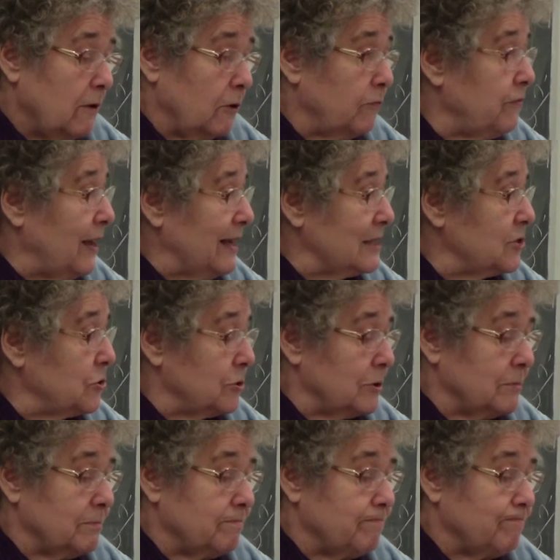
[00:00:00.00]
or faster.
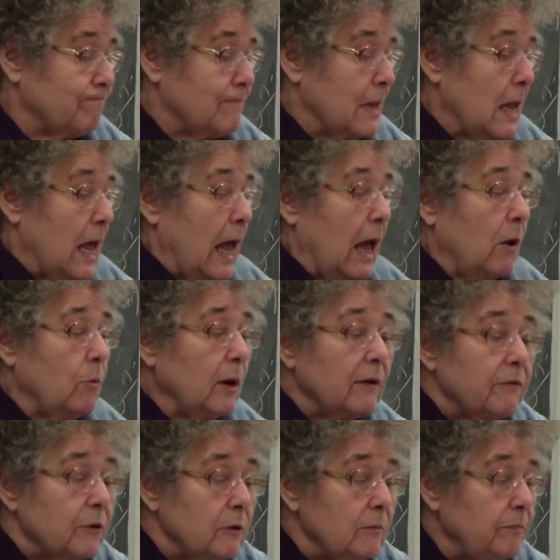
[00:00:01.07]

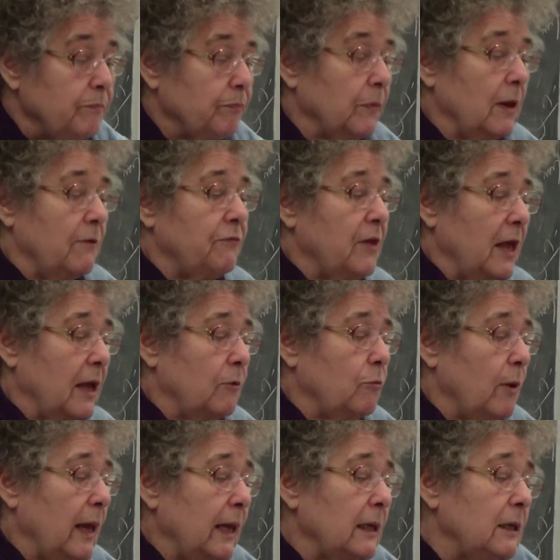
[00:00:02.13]
However, if they
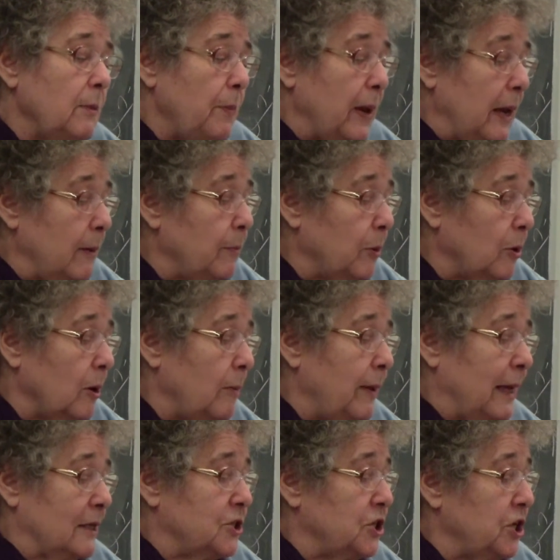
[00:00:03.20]
had read the paper
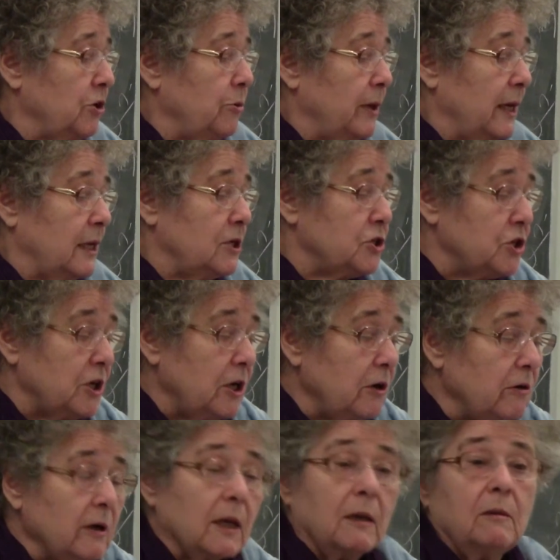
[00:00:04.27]
about
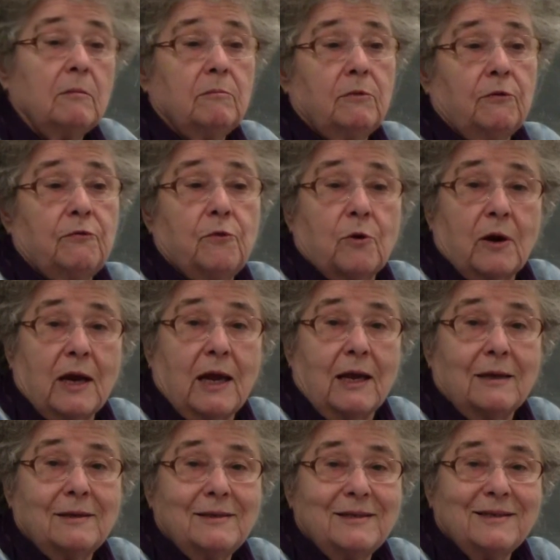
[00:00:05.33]
geoengineering
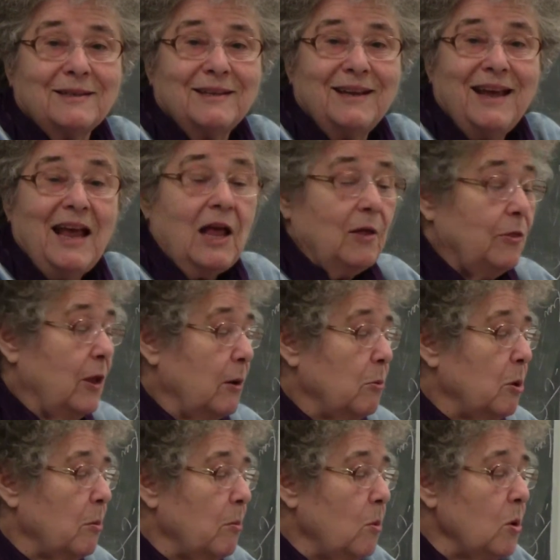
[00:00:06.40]
beforehand, they
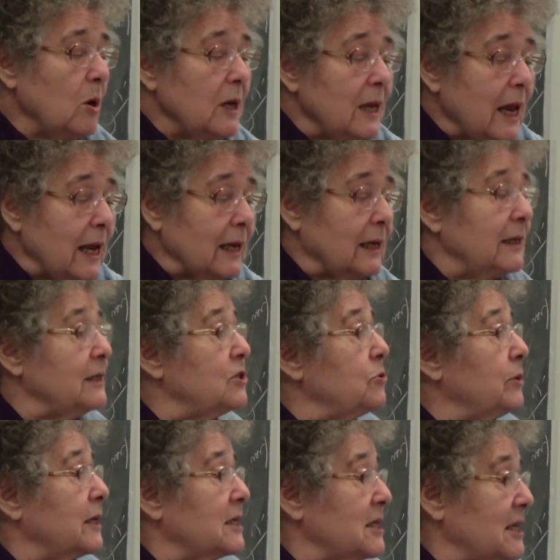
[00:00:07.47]
were more likely
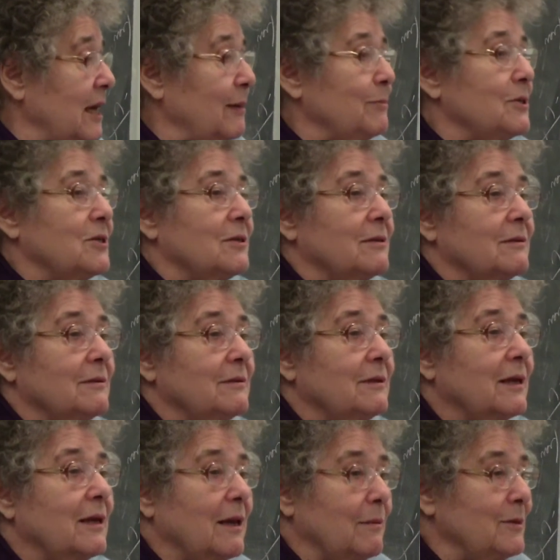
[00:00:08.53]
to accept
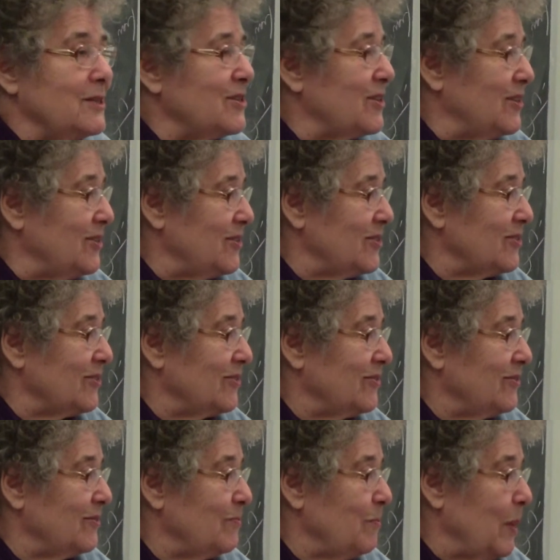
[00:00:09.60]
the climate change
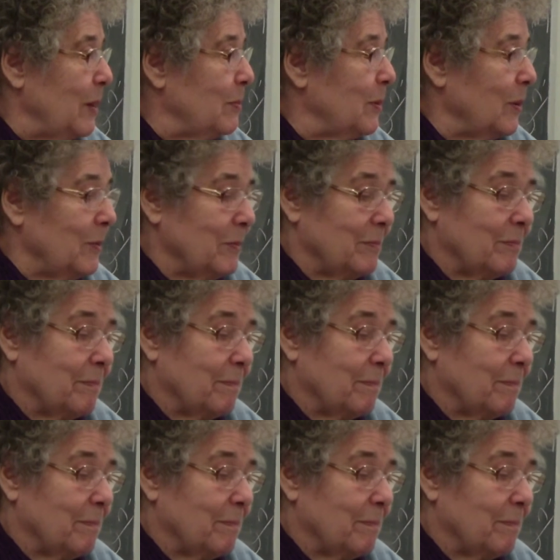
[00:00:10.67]
paper.